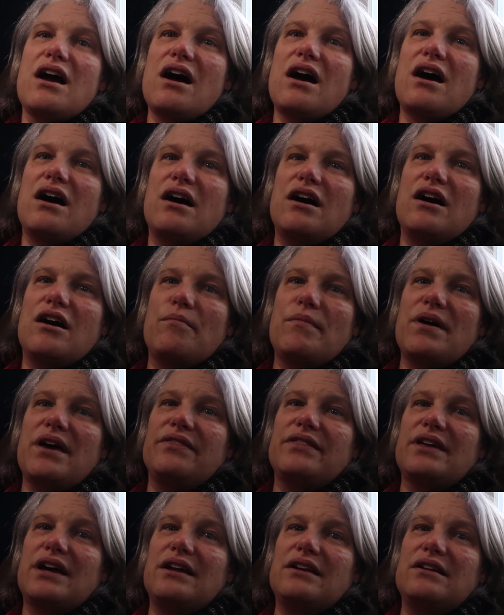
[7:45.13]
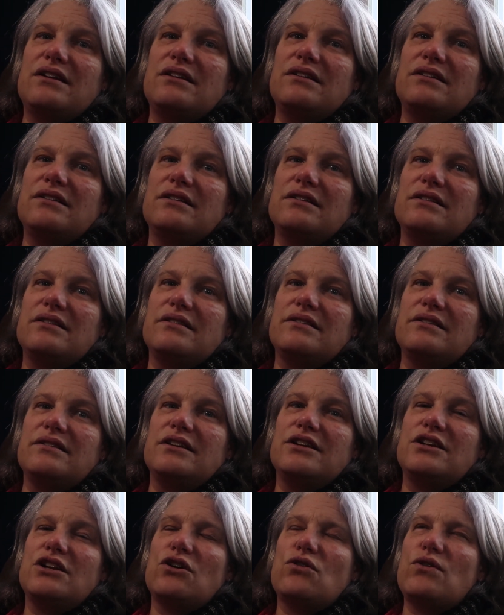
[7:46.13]
and then,
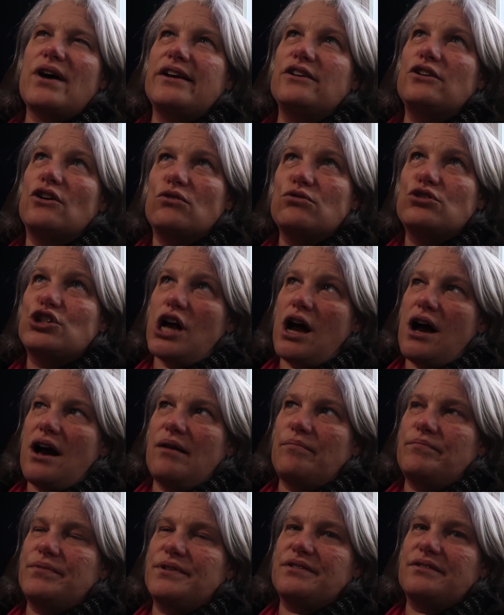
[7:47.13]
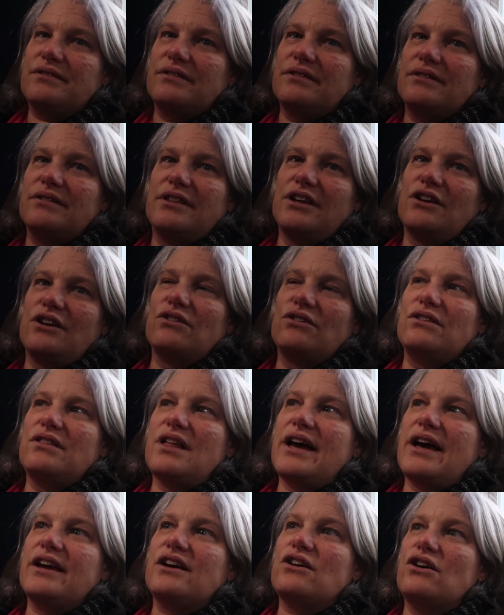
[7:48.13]
you know, I know jobs. They're
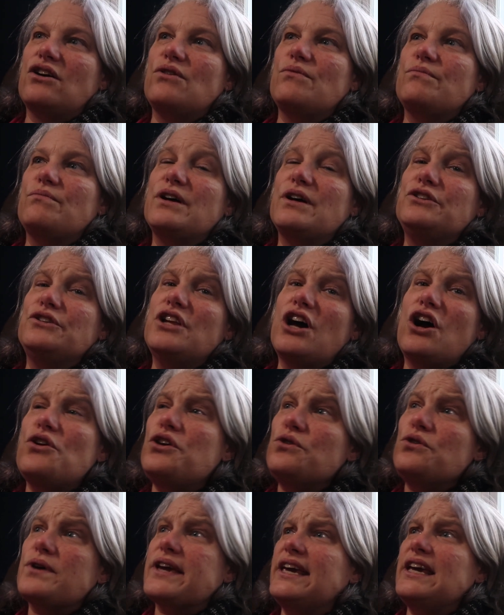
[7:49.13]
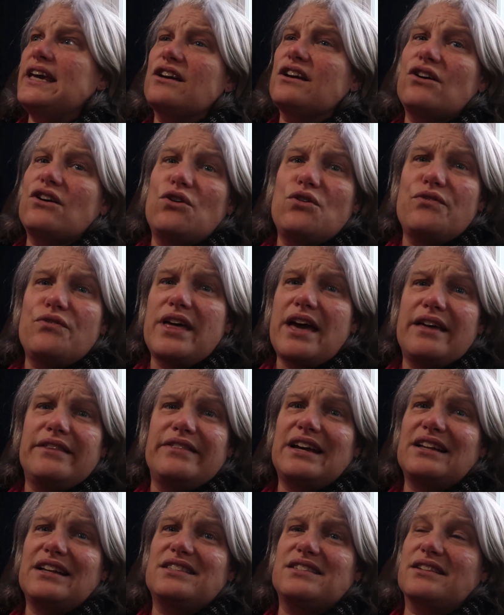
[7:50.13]
like, oh, well, no, you can't go then.
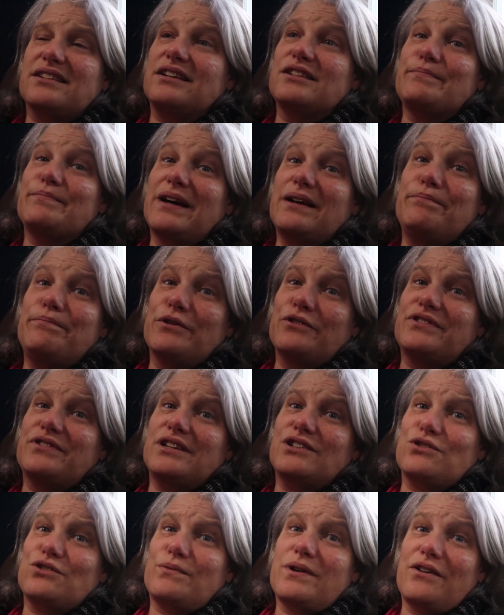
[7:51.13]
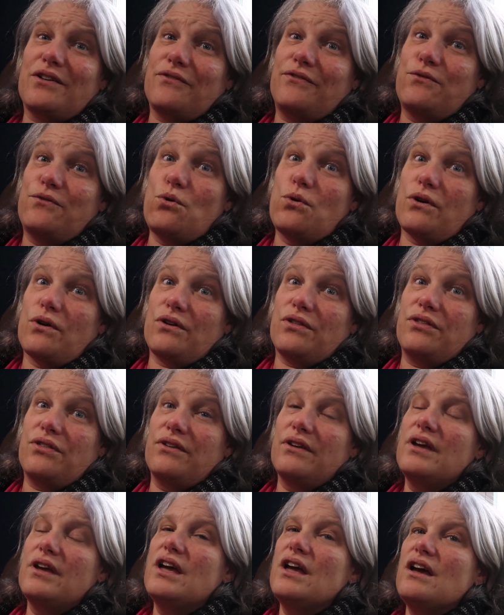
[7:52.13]
That's because my birthday is around 4th.
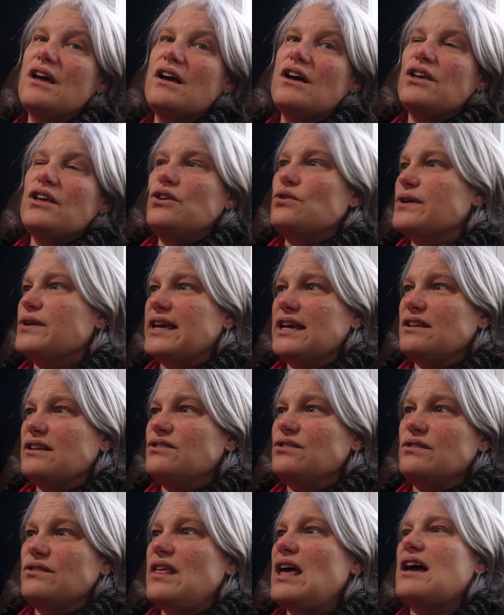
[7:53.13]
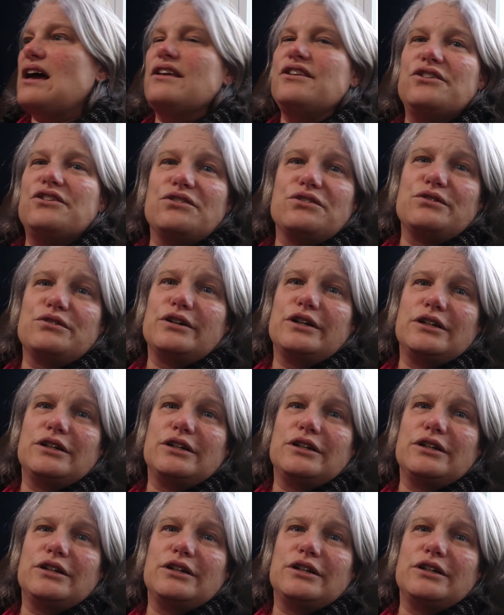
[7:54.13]
You can't do that. You're,